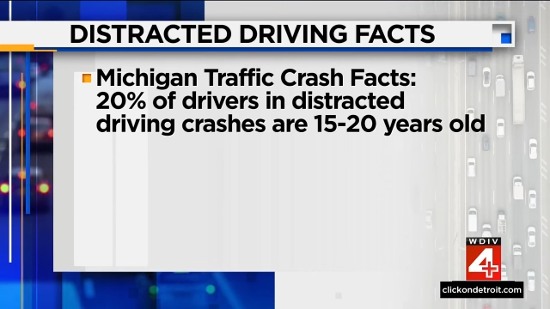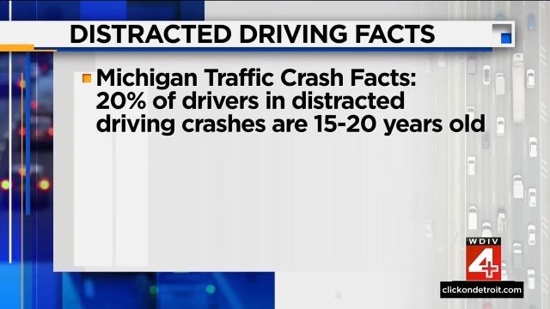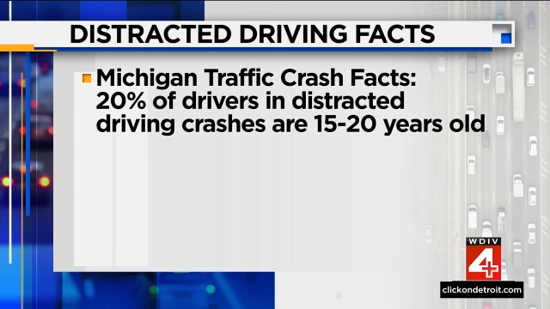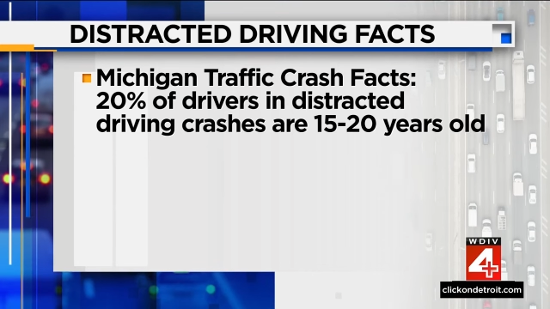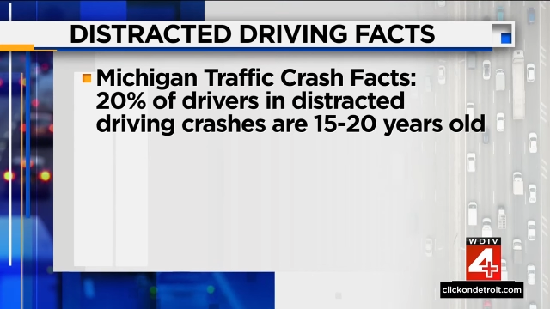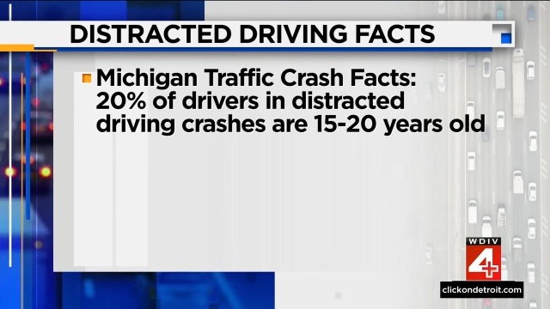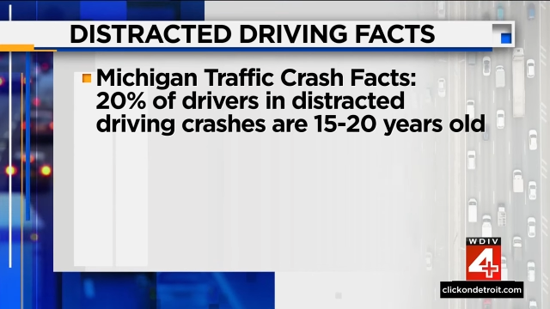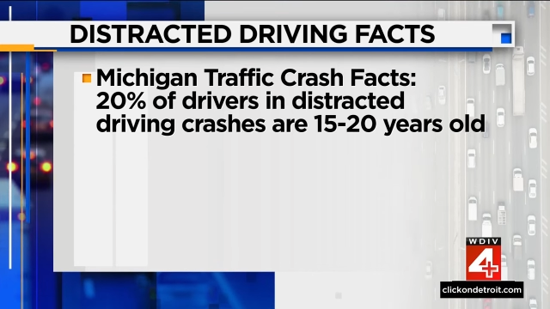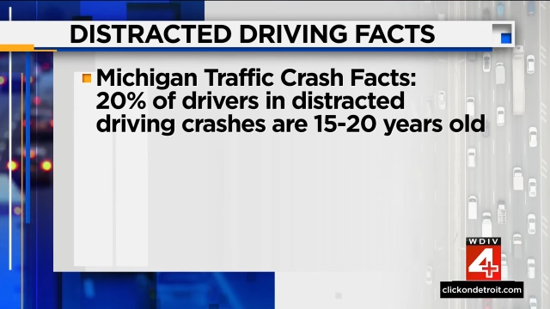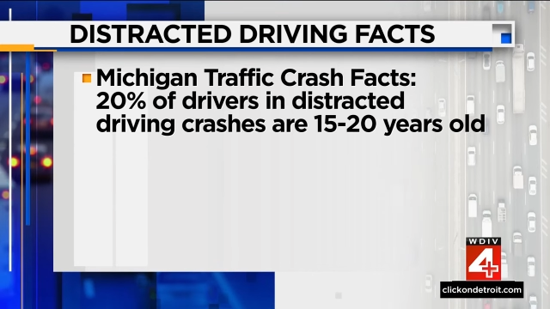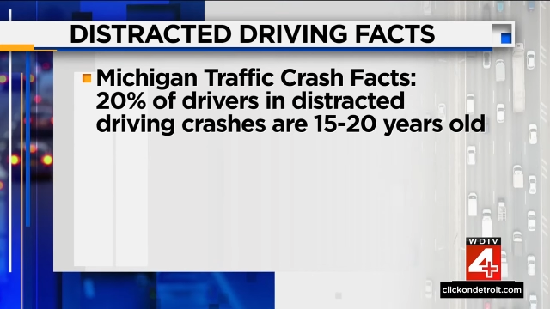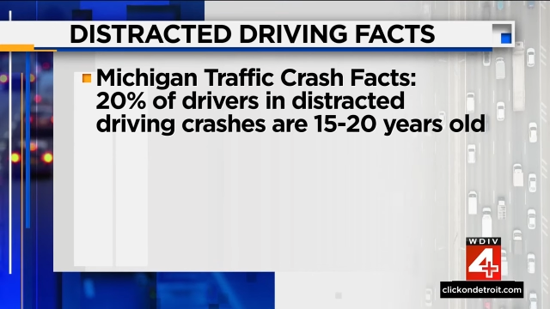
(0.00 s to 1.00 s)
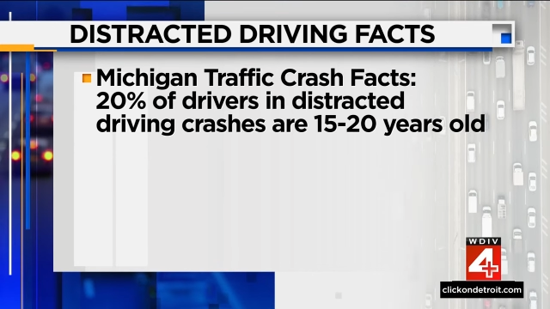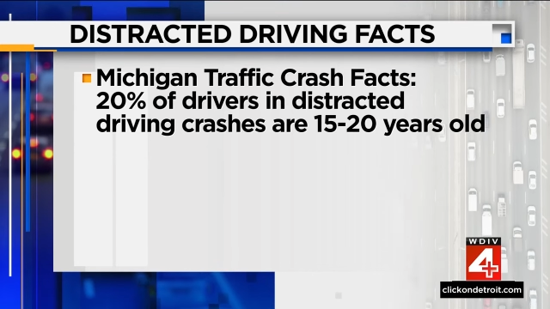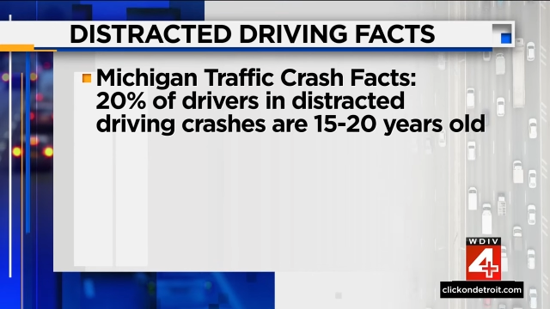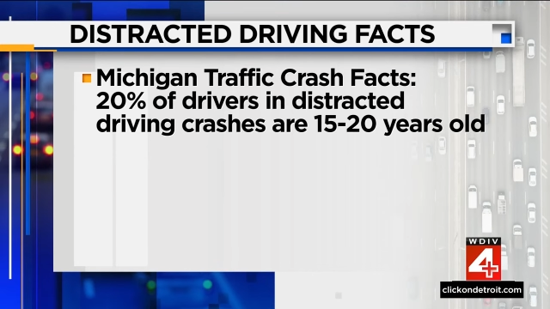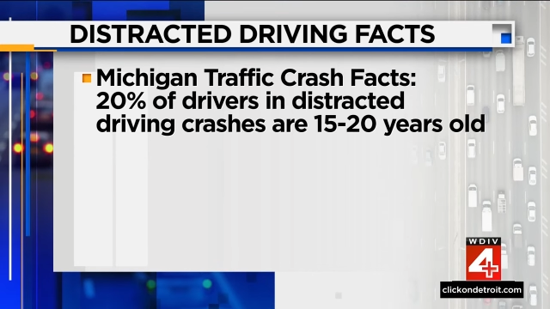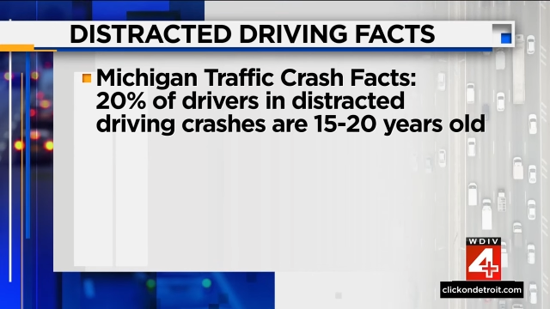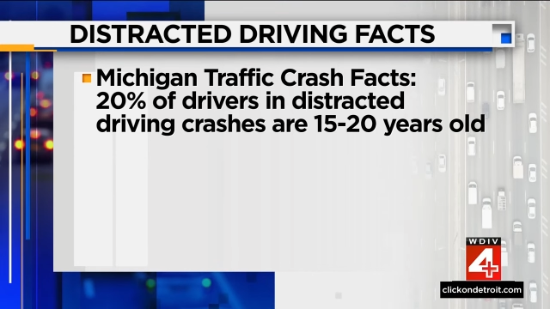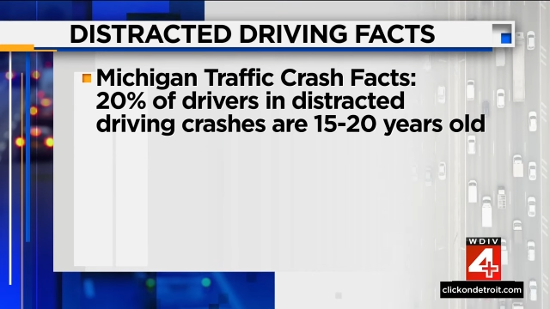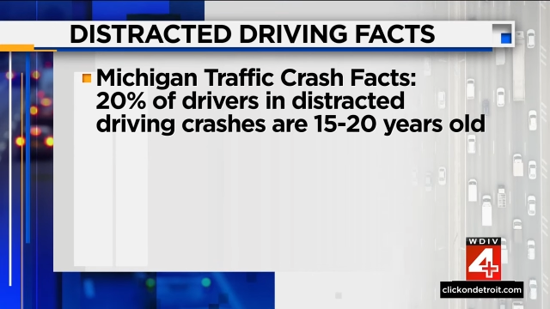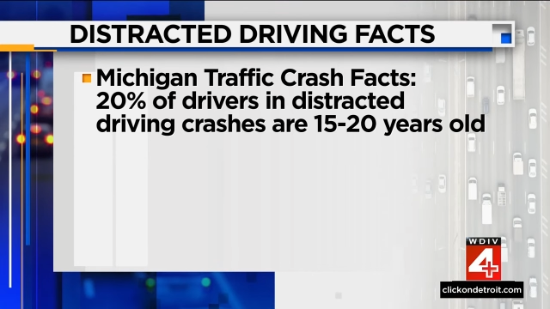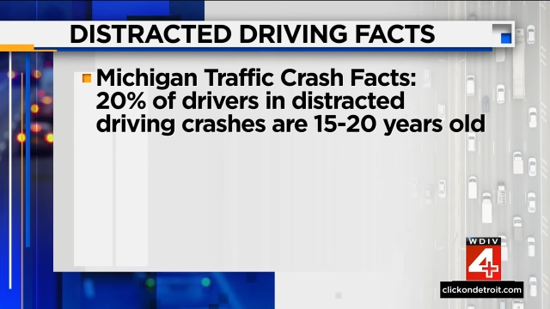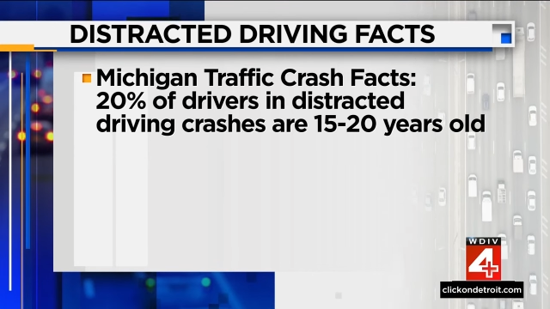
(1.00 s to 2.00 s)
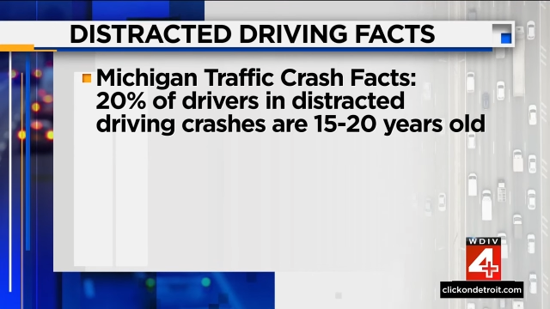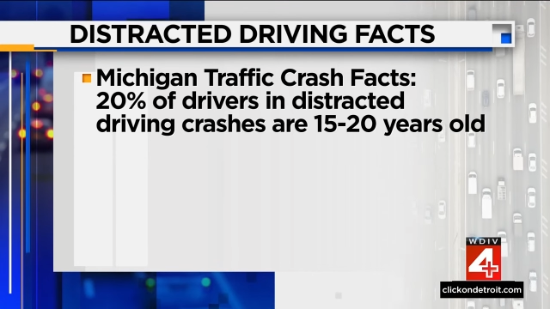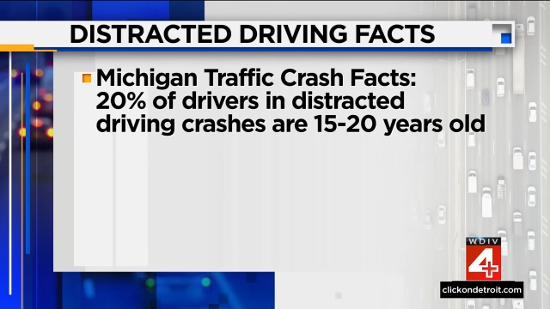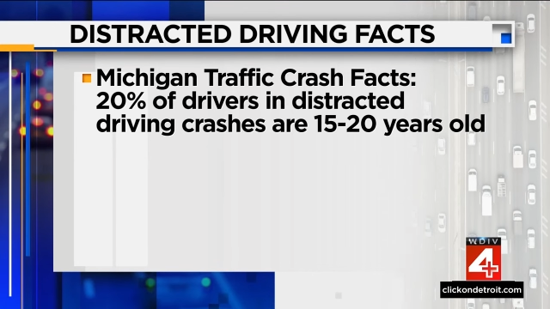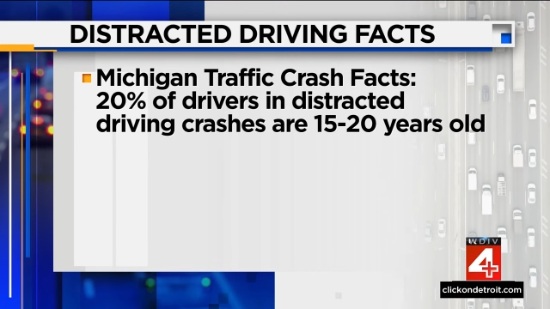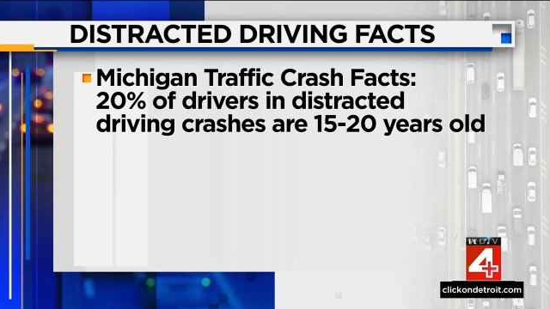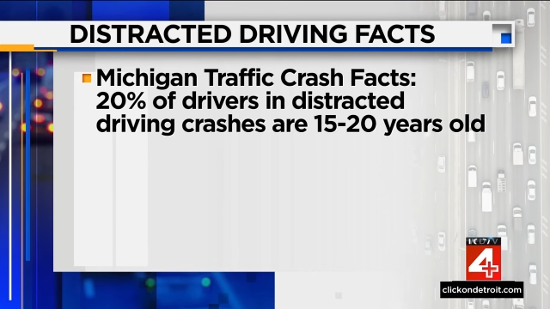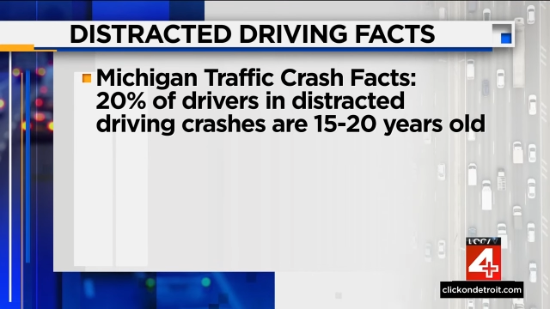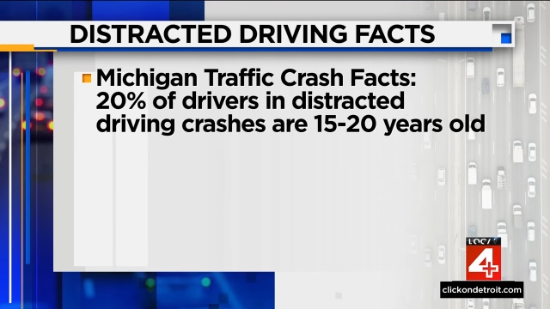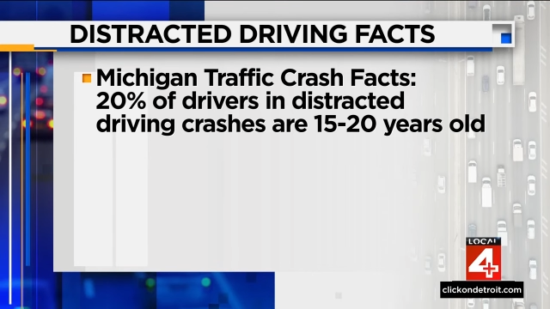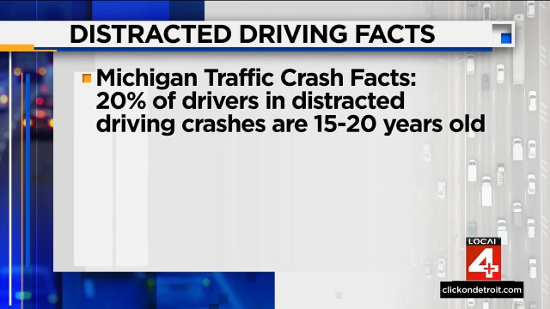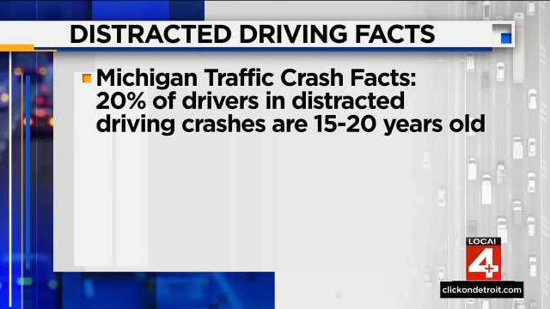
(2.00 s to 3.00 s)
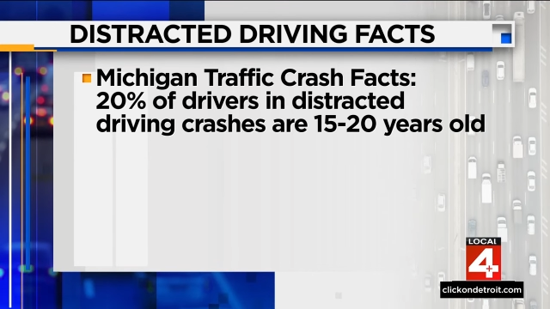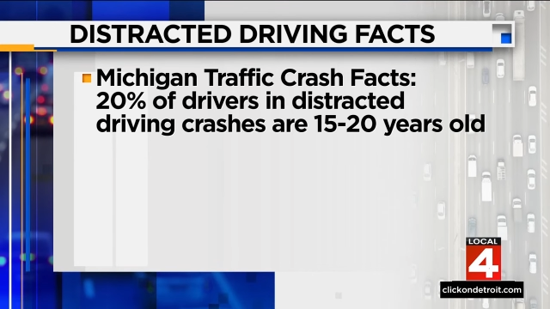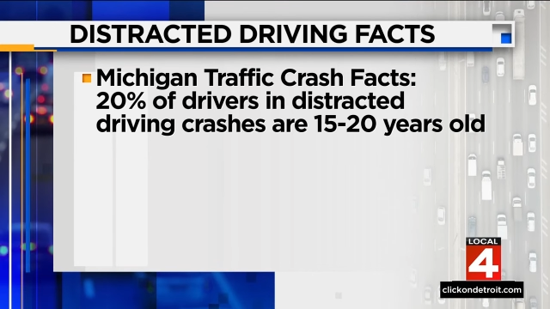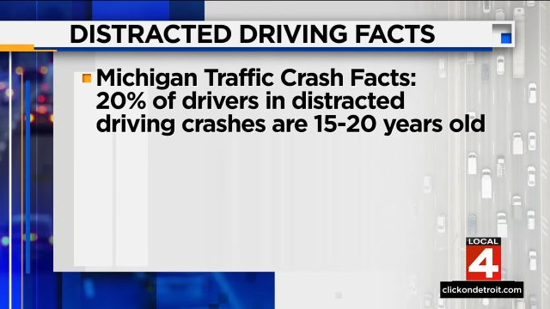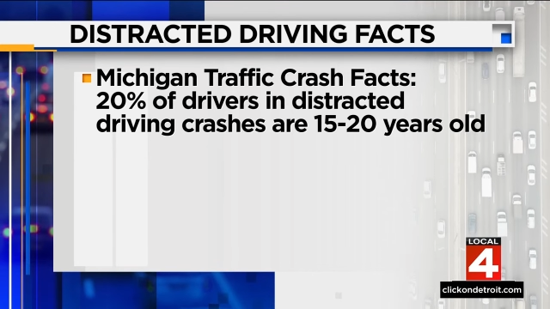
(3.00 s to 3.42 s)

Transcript: No face is visible, so there are no lips to read.